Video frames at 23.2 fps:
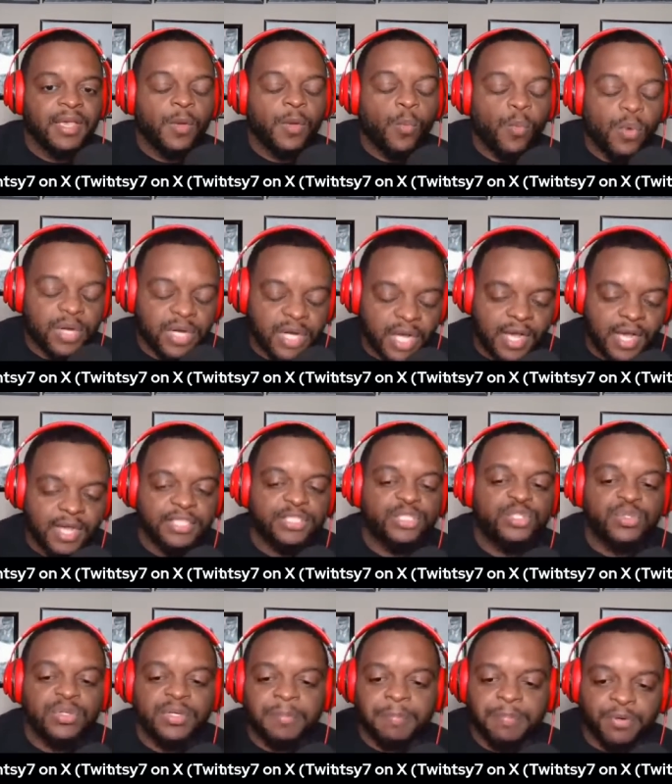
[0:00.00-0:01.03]

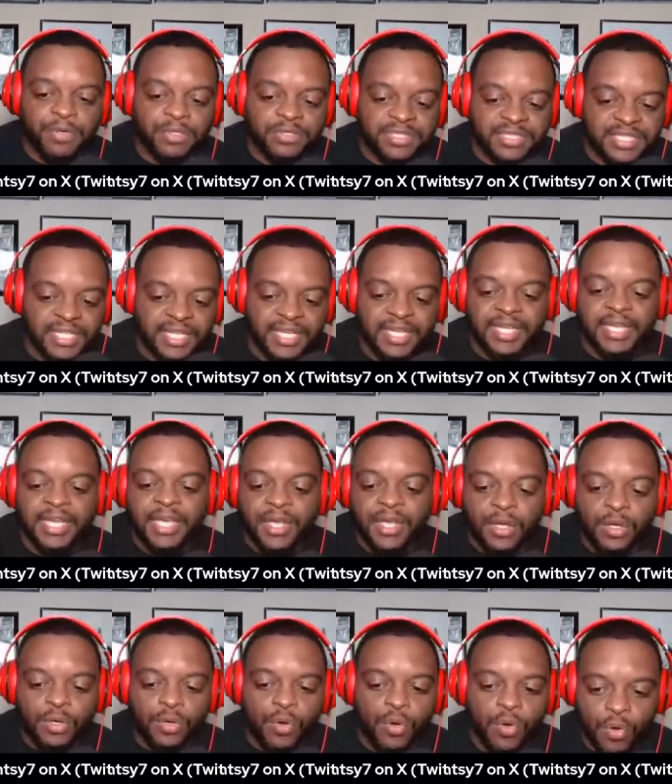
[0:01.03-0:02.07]
100%
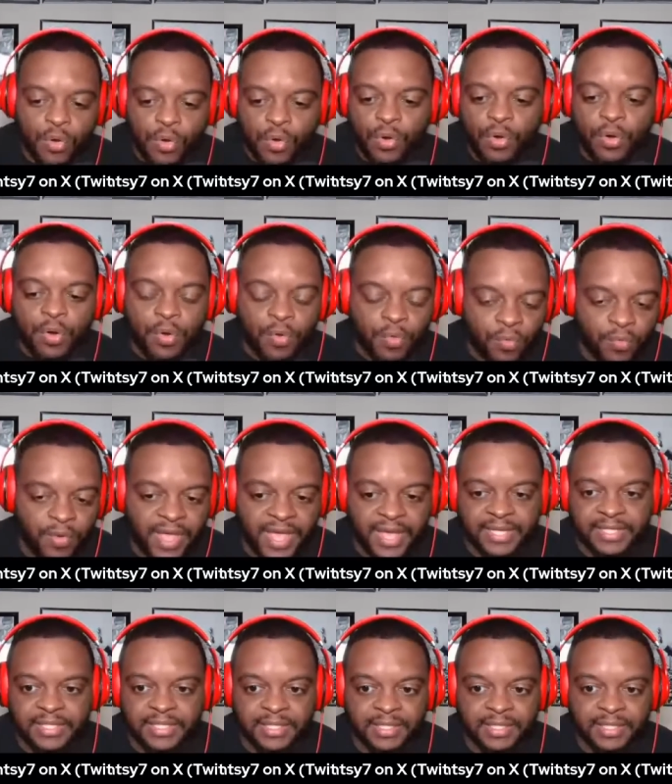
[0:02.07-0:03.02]
correct.